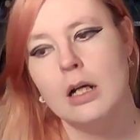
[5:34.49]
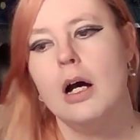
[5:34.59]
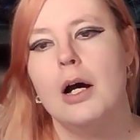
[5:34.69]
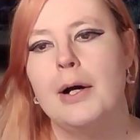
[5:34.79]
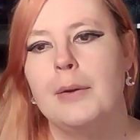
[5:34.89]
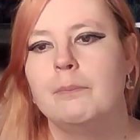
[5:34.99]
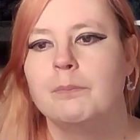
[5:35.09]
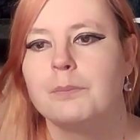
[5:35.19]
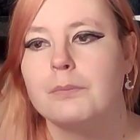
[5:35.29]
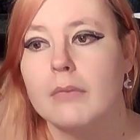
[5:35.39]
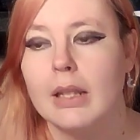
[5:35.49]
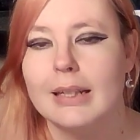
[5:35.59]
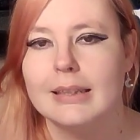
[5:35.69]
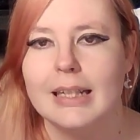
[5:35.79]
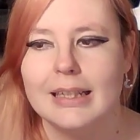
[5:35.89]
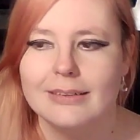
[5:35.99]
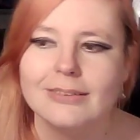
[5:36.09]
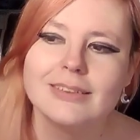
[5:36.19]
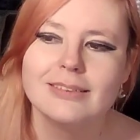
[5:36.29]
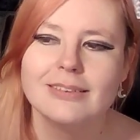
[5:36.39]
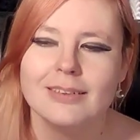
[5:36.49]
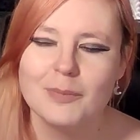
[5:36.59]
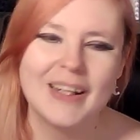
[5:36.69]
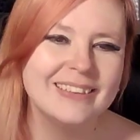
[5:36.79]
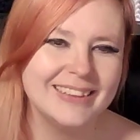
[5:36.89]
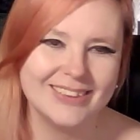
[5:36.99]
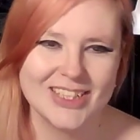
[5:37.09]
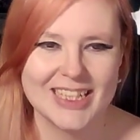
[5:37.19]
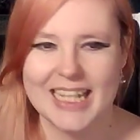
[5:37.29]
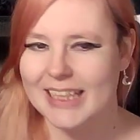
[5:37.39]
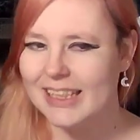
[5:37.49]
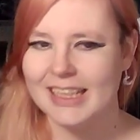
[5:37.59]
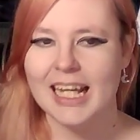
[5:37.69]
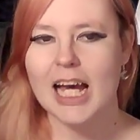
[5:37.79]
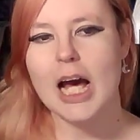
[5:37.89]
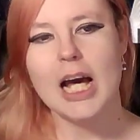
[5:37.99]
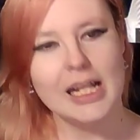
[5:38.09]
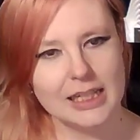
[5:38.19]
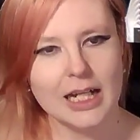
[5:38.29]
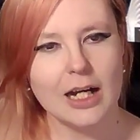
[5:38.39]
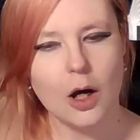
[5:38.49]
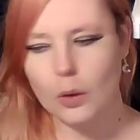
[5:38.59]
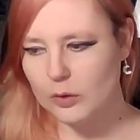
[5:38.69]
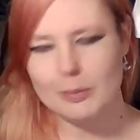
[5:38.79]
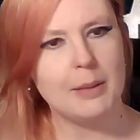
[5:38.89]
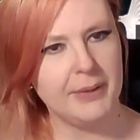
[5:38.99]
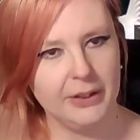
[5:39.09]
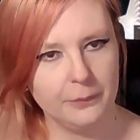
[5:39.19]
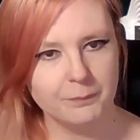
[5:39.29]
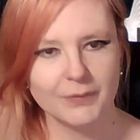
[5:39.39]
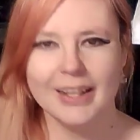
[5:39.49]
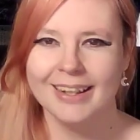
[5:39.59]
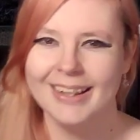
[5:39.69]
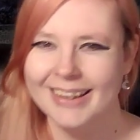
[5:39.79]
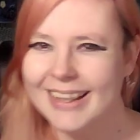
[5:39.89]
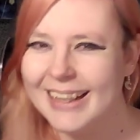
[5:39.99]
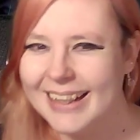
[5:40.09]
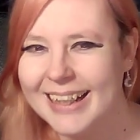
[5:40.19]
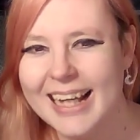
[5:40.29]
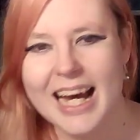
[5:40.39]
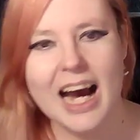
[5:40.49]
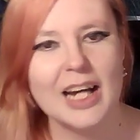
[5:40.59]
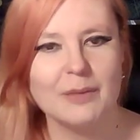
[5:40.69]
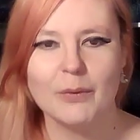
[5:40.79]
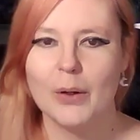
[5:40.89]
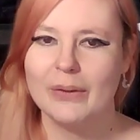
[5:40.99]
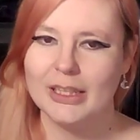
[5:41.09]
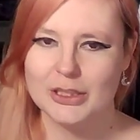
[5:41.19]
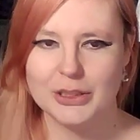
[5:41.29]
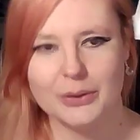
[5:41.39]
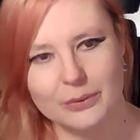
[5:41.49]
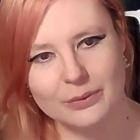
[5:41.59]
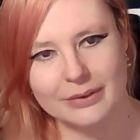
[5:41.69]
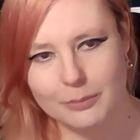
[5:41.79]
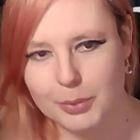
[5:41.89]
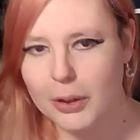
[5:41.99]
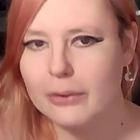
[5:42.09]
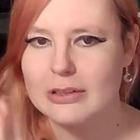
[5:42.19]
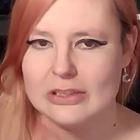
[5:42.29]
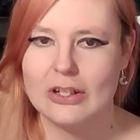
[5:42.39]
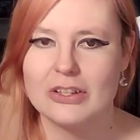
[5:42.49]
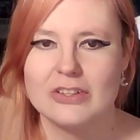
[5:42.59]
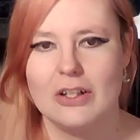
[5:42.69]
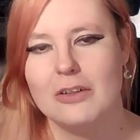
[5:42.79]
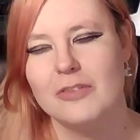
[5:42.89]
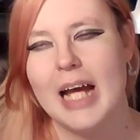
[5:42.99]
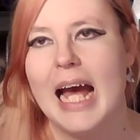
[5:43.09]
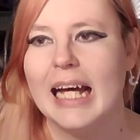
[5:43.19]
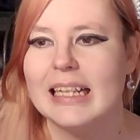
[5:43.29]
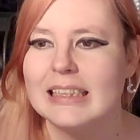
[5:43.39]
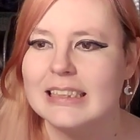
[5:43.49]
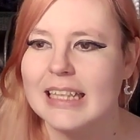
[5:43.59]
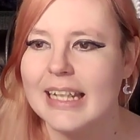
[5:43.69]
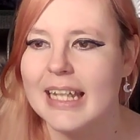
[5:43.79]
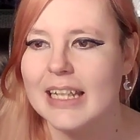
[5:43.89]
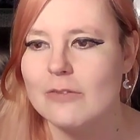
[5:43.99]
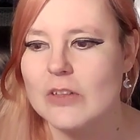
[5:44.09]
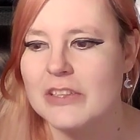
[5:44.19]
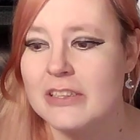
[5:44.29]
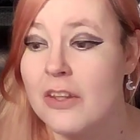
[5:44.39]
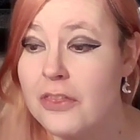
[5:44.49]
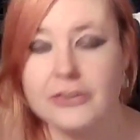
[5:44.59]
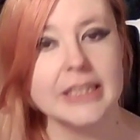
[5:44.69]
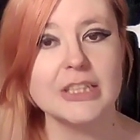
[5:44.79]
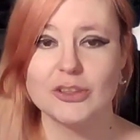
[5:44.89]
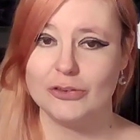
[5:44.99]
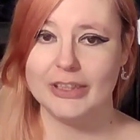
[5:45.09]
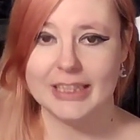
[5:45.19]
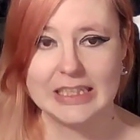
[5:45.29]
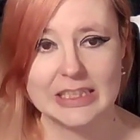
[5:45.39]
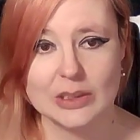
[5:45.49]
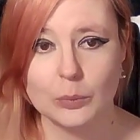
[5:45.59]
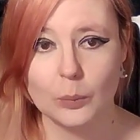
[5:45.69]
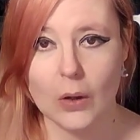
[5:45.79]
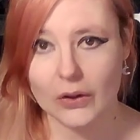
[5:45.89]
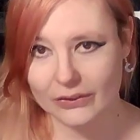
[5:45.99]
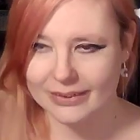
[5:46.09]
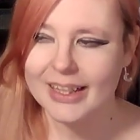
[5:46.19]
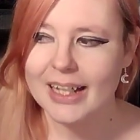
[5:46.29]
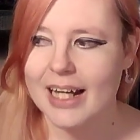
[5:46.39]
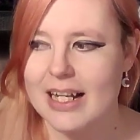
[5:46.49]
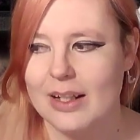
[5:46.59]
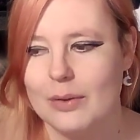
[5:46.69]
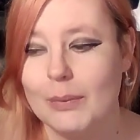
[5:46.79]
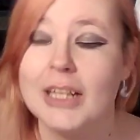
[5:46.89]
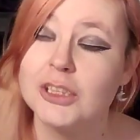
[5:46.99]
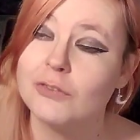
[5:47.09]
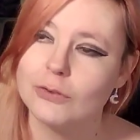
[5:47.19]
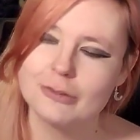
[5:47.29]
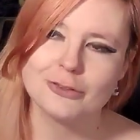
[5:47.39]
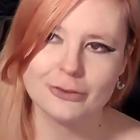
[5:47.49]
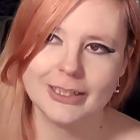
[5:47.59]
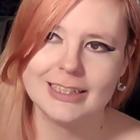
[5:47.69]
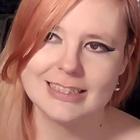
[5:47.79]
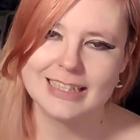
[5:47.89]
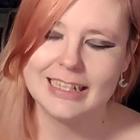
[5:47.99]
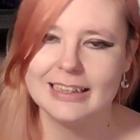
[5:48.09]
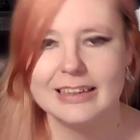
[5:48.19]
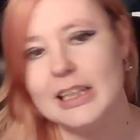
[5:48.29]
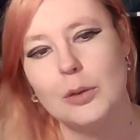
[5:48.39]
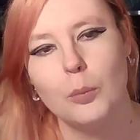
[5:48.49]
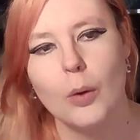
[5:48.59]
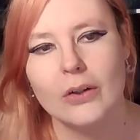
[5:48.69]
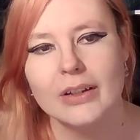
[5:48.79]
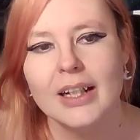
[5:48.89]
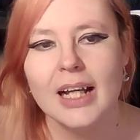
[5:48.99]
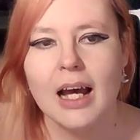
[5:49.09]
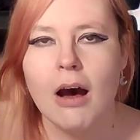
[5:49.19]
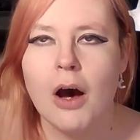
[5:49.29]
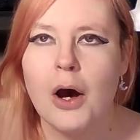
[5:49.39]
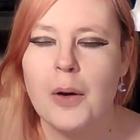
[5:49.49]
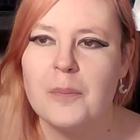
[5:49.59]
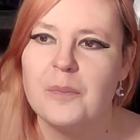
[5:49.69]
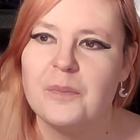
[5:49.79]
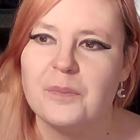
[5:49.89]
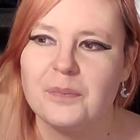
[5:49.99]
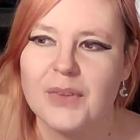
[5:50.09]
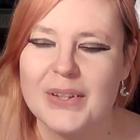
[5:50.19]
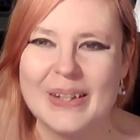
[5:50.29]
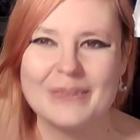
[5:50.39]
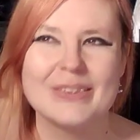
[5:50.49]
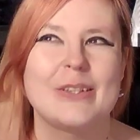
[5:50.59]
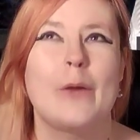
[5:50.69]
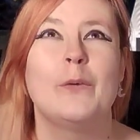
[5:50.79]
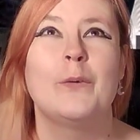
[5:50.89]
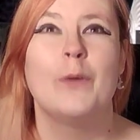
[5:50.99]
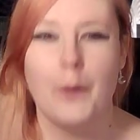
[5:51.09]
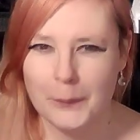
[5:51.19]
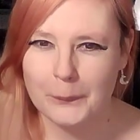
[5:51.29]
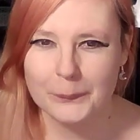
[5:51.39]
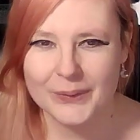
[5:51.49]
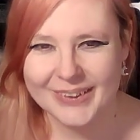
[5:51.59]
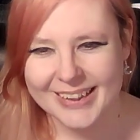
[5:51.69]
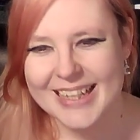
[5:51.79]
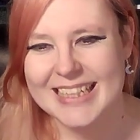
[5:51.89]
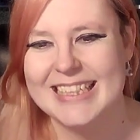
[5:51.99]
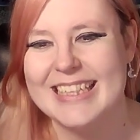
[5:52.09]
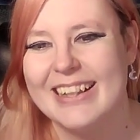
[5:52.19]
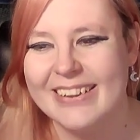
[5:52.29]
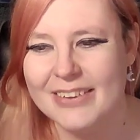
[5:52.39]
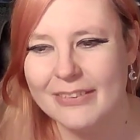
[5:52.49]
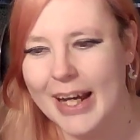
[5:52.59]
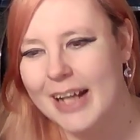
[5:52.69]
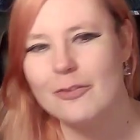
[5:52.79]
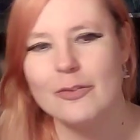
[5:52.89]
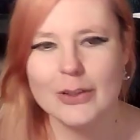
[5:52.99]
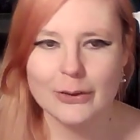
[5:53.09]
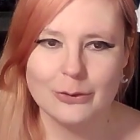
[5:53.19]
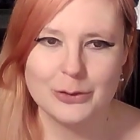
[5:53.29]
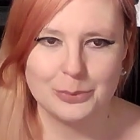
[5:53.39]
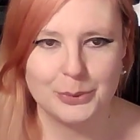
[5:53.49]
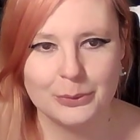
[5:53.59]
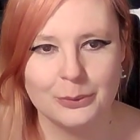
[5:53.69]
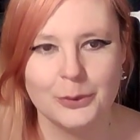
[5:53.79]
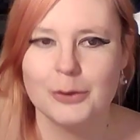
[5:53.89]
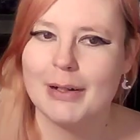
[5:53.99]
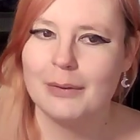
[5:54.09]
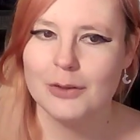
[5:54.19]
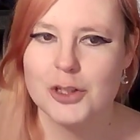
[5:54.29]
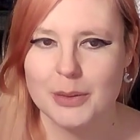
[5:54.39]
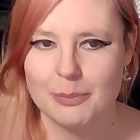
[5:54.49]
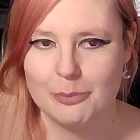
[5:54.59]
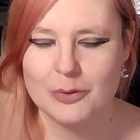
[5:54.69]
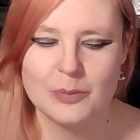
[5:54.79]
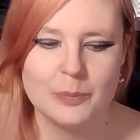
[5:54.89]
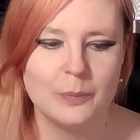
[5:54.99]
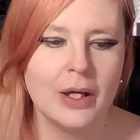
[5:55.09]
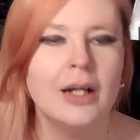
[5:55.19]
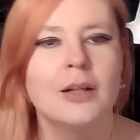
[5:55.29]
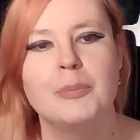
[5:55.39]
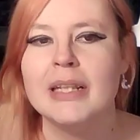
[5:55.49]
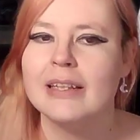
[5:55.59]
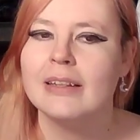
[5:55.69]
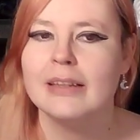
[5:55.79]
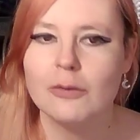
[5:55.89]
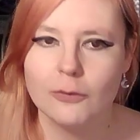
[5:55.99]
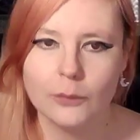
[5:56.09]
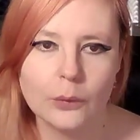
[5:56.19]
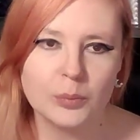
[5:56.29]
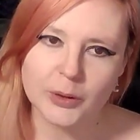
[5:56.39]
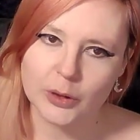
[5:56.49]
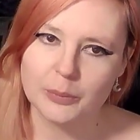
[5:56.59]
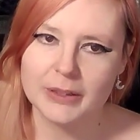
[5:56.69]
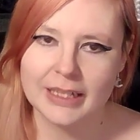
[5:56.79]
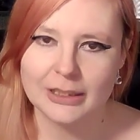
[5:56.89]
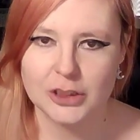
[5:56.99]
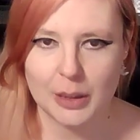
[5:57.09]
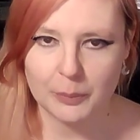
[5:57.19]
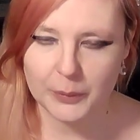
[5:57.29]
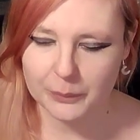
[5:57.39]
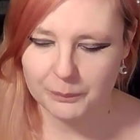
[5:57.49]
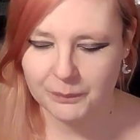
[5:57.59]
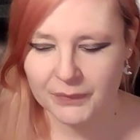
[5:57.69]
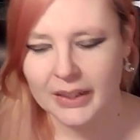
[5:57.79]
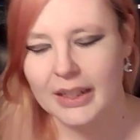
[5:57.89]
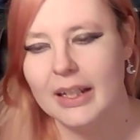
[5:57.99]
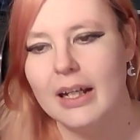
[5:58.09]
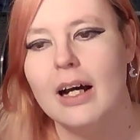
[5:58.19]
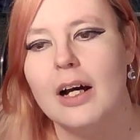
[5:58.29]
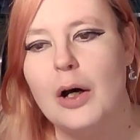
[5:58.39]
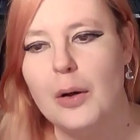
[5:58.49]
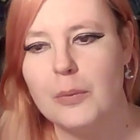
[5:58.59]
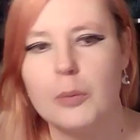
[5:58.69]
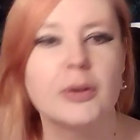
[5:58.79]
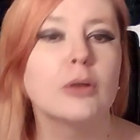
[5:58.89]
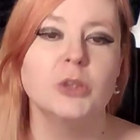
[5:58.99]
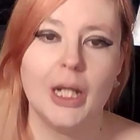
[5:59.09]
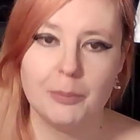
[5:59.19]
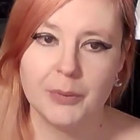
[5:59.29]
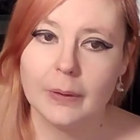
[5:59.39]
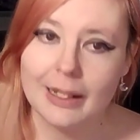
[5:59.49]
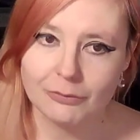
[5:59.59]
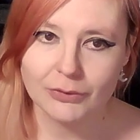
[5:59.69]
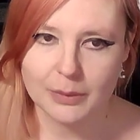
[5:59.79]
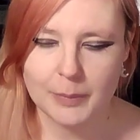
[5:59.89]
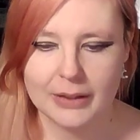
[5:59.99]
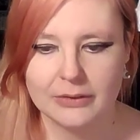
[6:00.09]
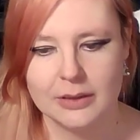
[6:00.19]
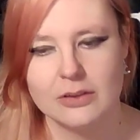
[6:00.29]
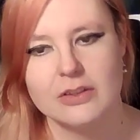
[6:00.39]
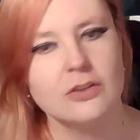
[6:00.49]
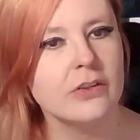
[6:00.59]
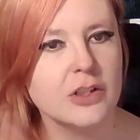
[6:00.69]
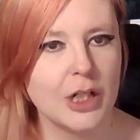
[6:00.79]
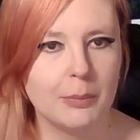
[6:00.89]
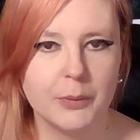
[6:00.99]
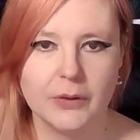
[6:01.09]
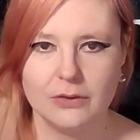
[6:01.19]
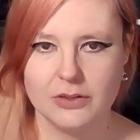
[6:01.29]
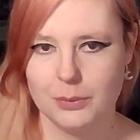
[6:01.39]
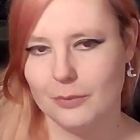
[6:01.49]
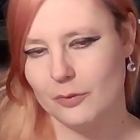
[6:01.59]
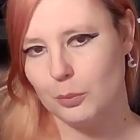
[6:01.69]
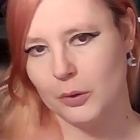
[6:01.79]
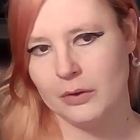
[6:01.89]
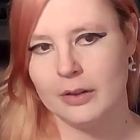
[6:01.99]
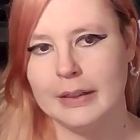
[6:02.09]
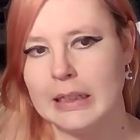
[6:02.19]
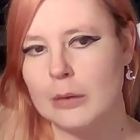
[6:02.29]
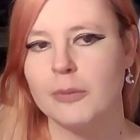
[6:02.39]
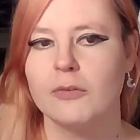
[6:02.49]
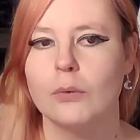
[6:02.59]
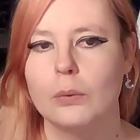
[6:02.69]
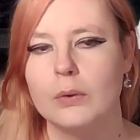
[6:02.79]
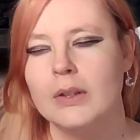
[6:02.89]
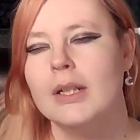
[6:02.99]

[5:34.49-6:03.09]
And then Paldea is like, hold my beer. I am going to blow your socks off. And they gave us 3 storylines in one. And well, actually 4 storylines technically in one. It was so cool. So you have the usual go around the gyms, beat the Elite Four, become the next champion. Or become champion level in Paldea, because there's other champions who have won the league before.